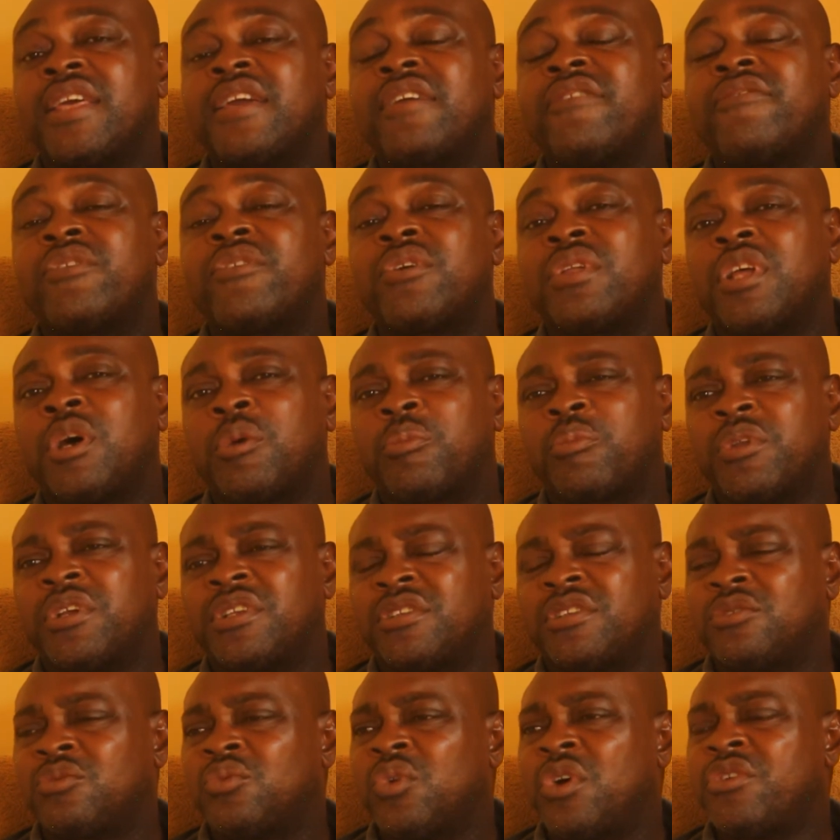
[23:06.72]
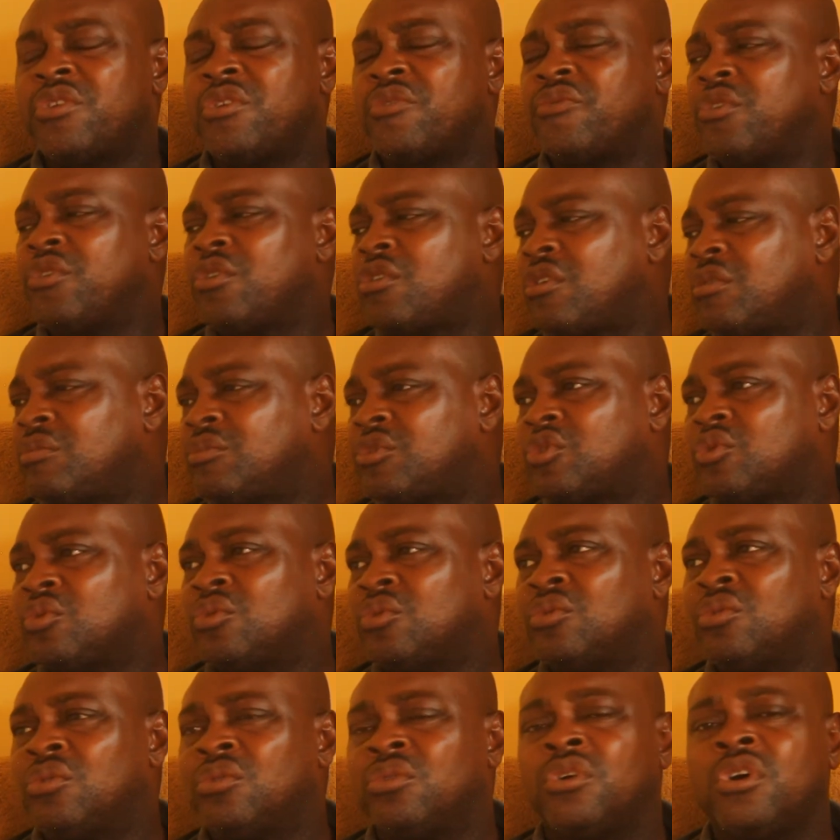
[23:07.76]
every other places. When you even come to
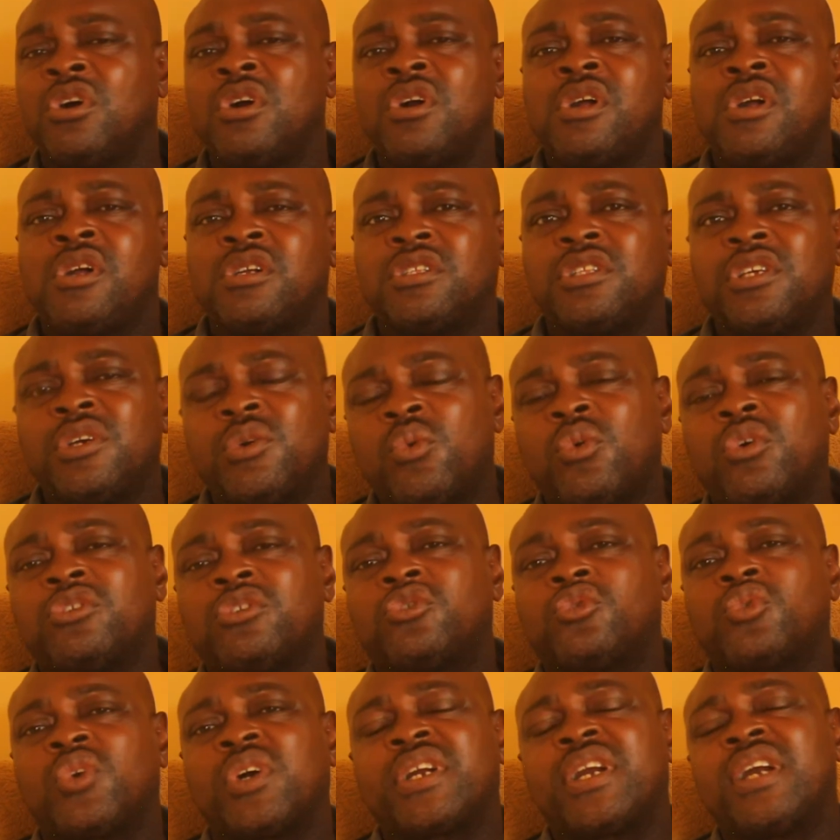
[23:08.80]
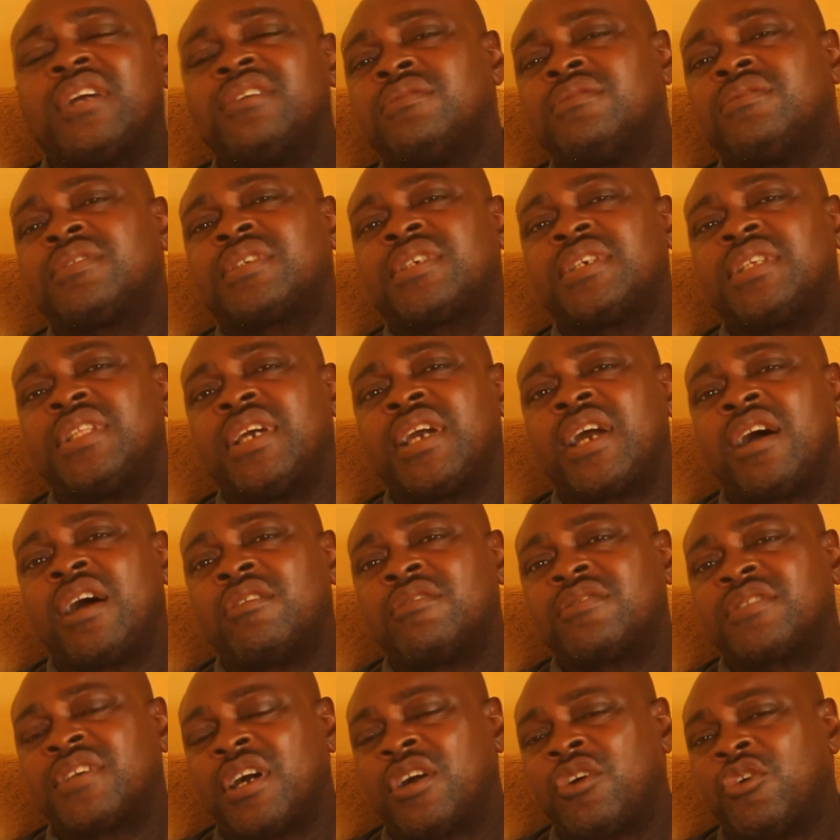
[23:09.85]
the Ward 2 again, you see the
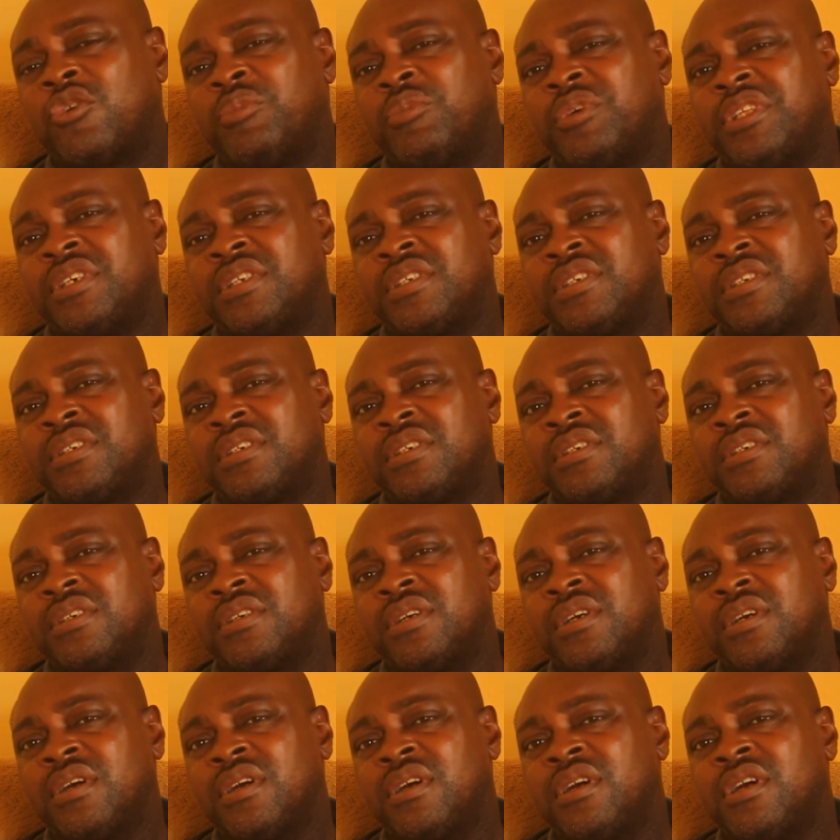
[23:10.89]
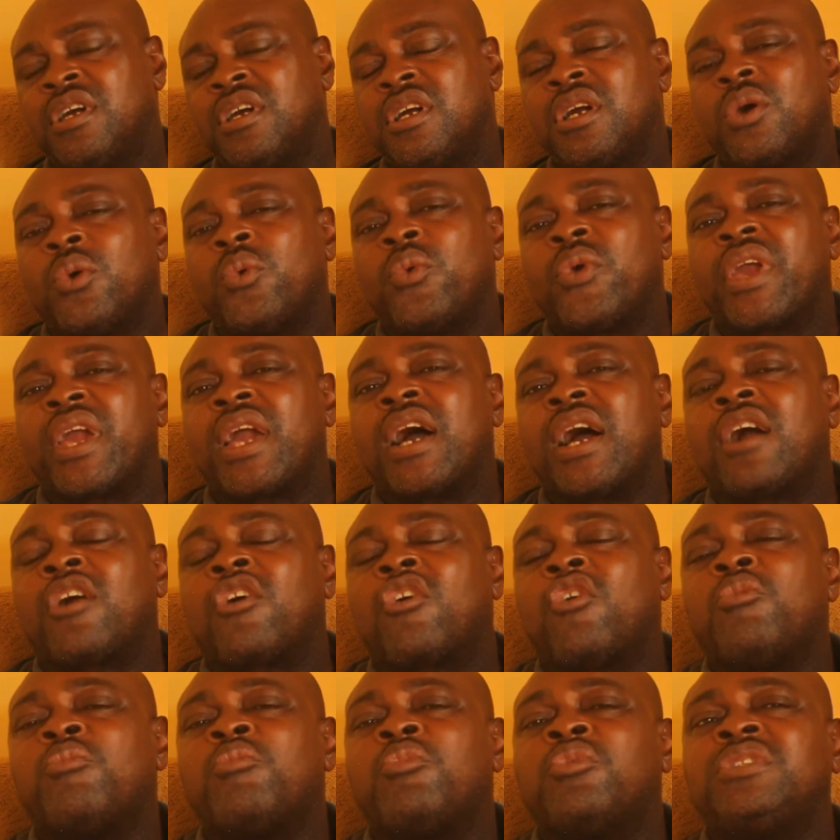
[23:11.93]
Hausa community. We
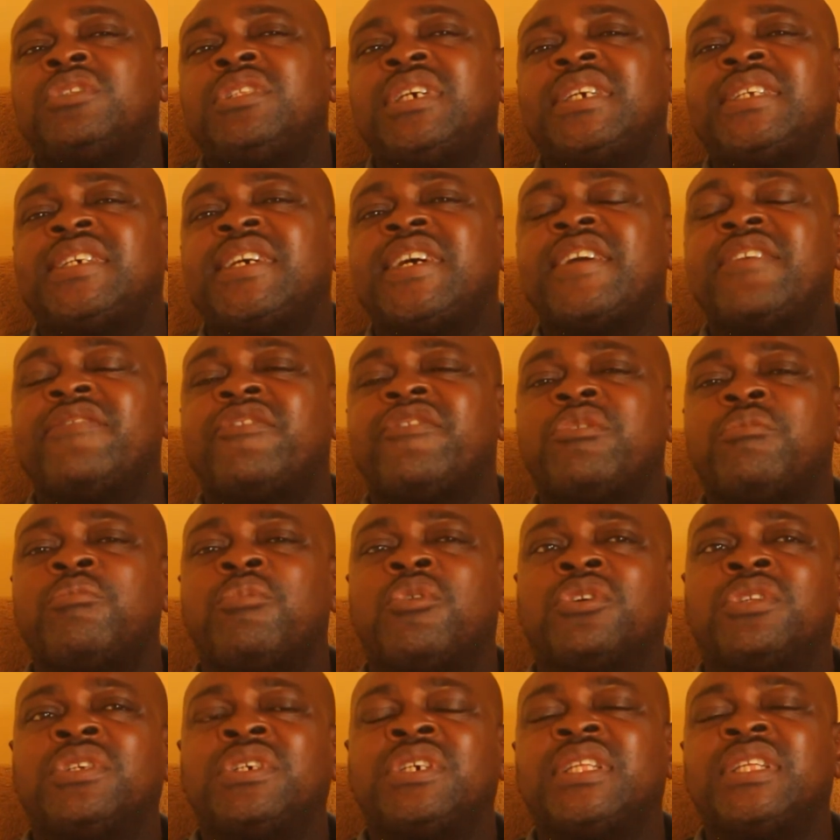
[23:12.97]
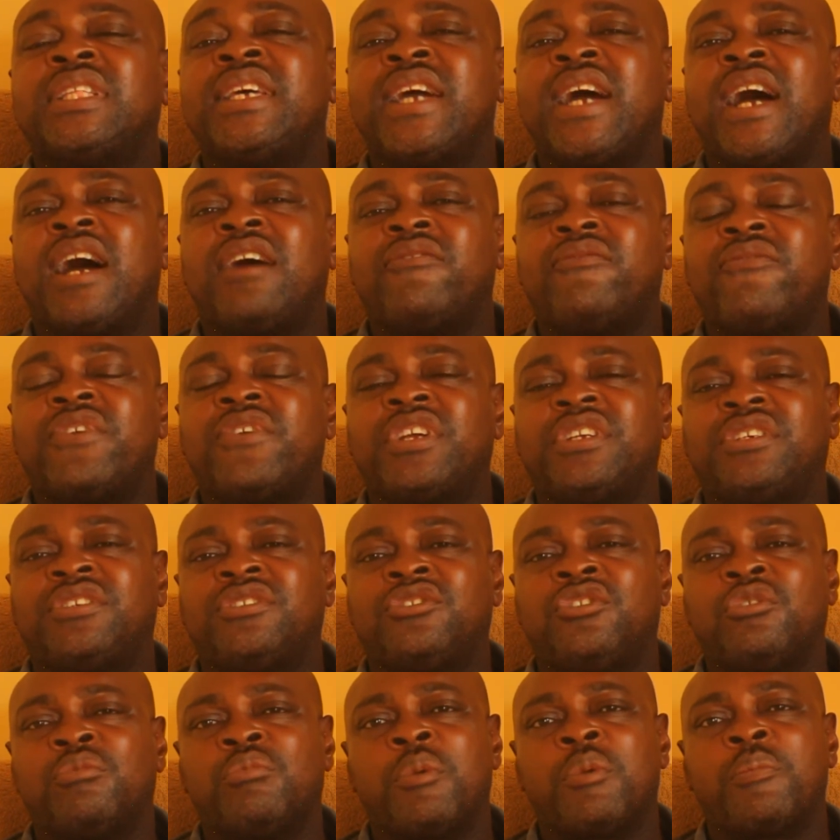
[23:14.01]
accommodate everybody. The average
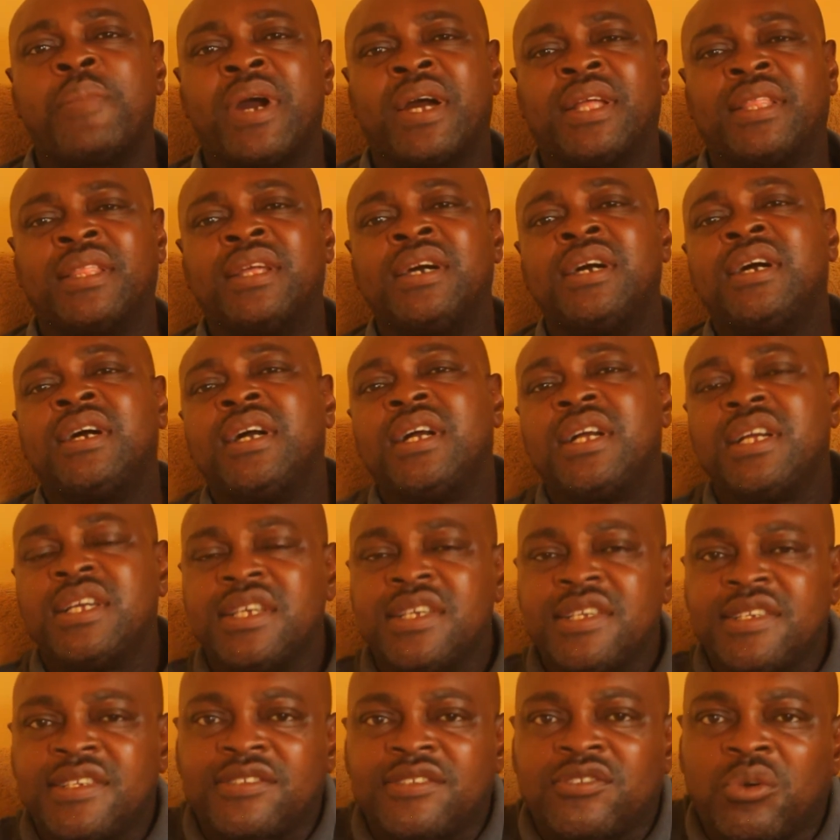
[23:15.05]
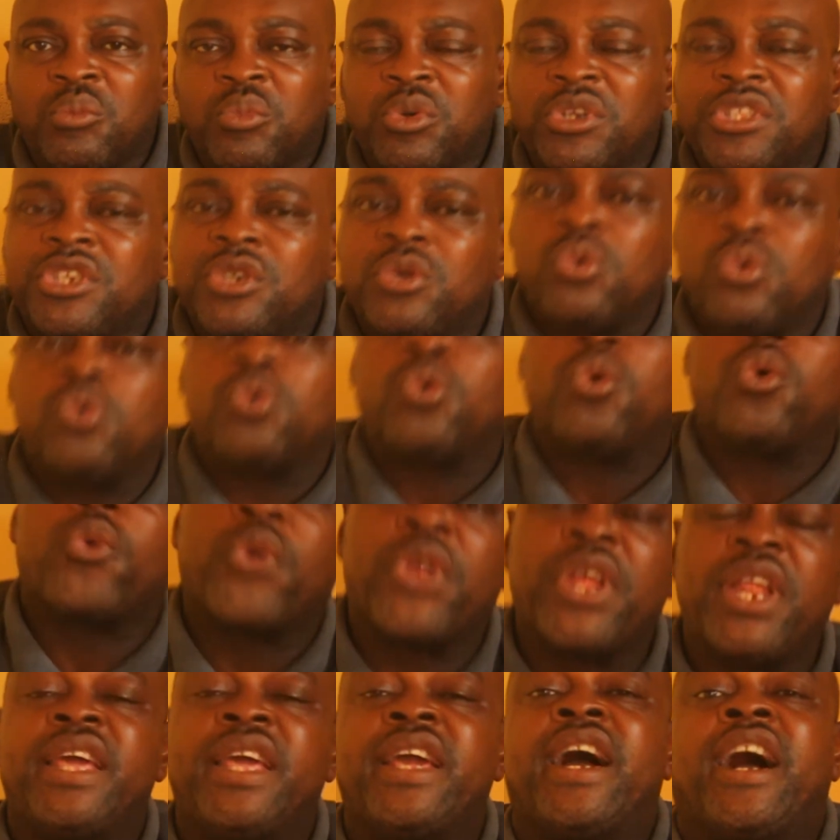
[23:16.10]
Idoma man is somebody who
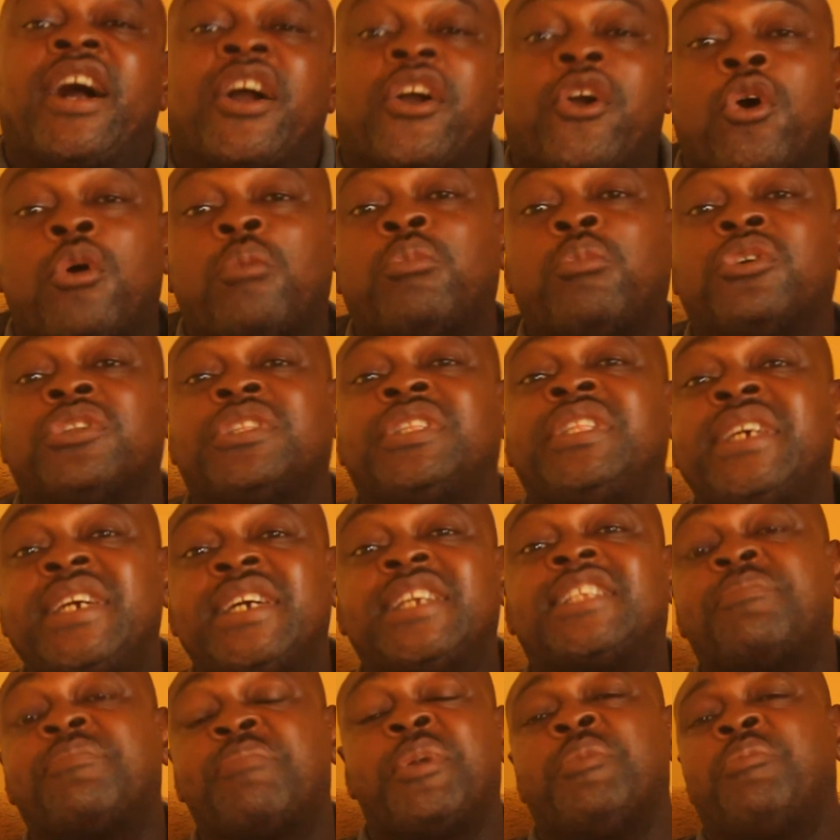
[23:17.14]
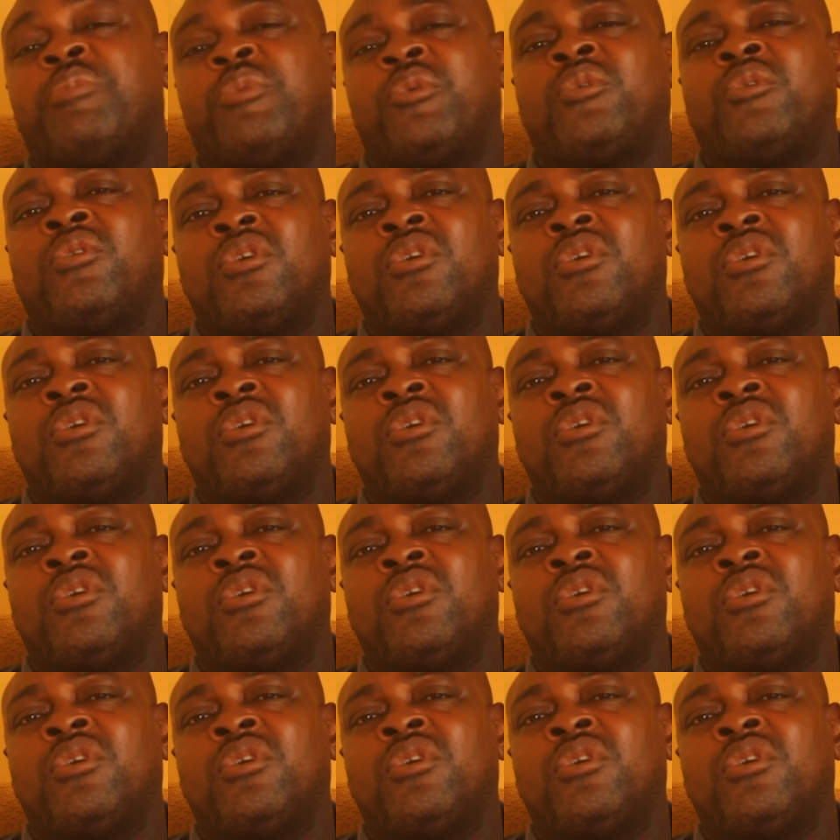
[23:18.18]
really accommodates people.